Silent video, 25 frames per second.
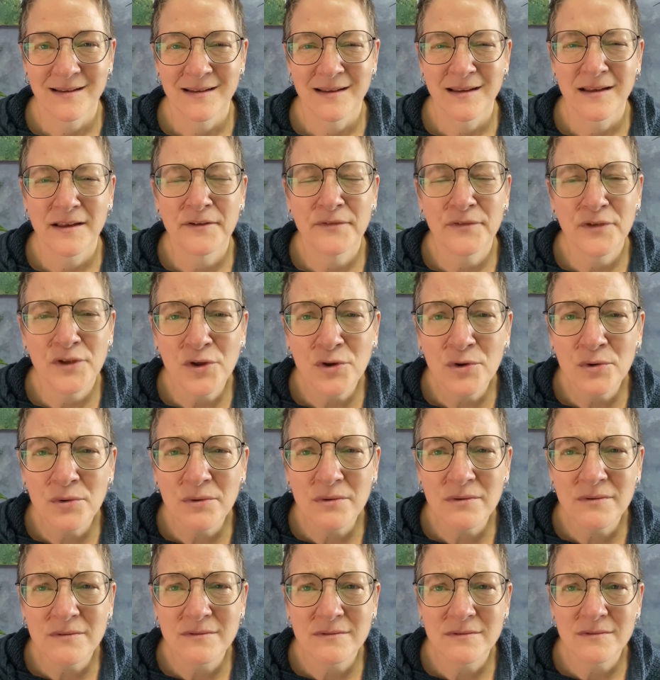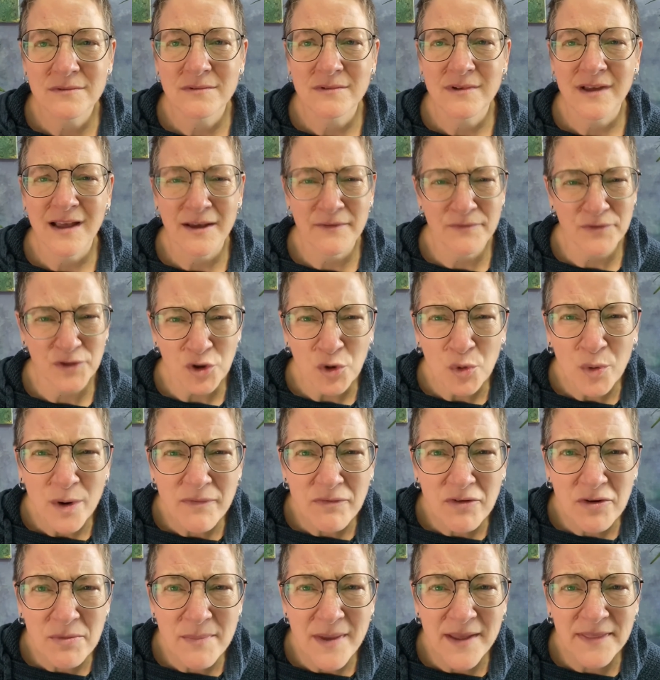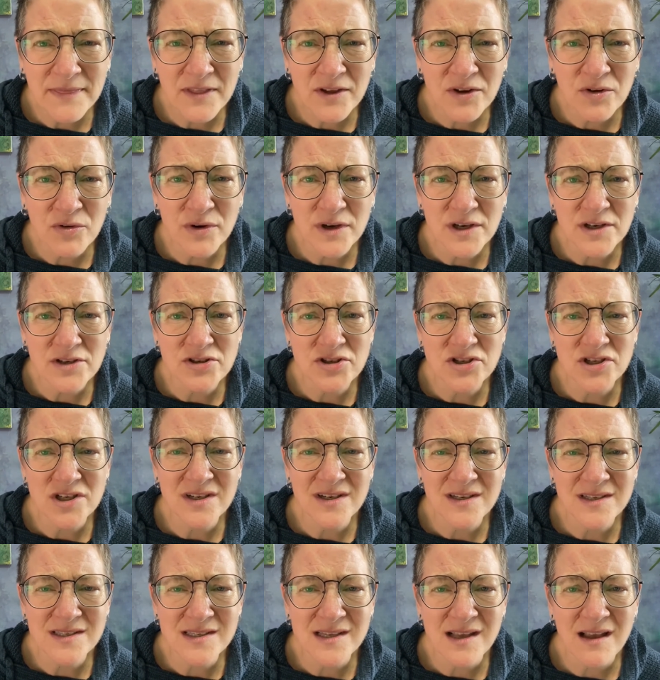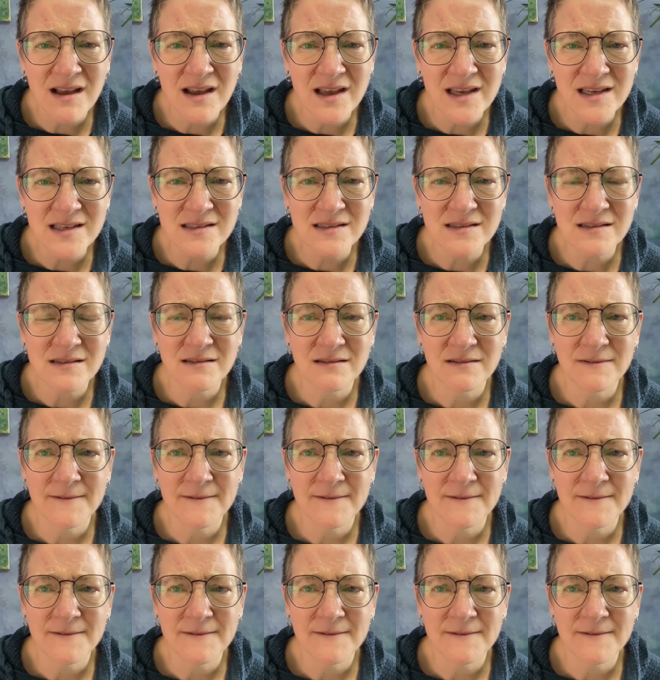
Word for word: Have you ever met the Grinch in disguise?